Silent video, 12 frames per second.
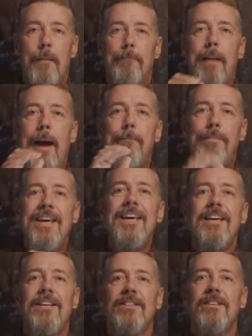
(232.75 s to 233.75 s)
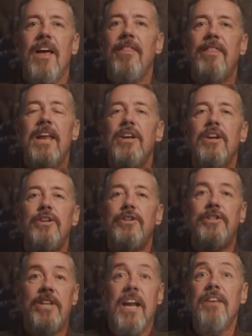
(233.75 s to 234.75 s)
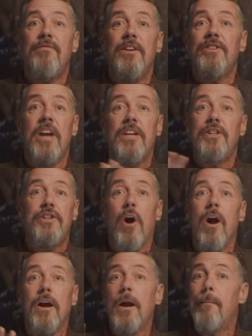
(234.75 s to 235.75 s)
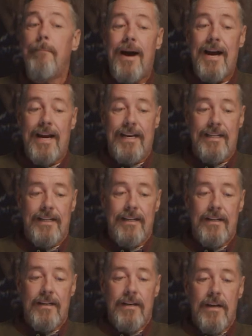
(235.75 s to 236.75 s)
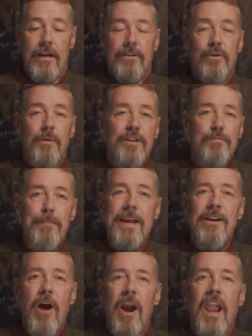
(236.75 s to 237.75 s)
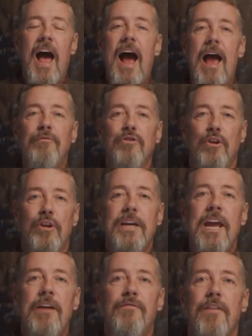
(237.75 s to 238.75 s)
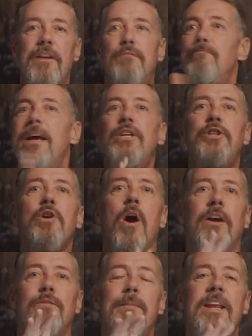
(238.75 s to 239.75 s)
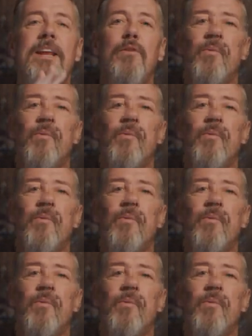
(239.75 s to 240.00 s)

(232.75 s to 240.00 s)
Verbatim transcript: by bees than jellyfish and shark combined. So we spend our lives looking for these big sharks. Many of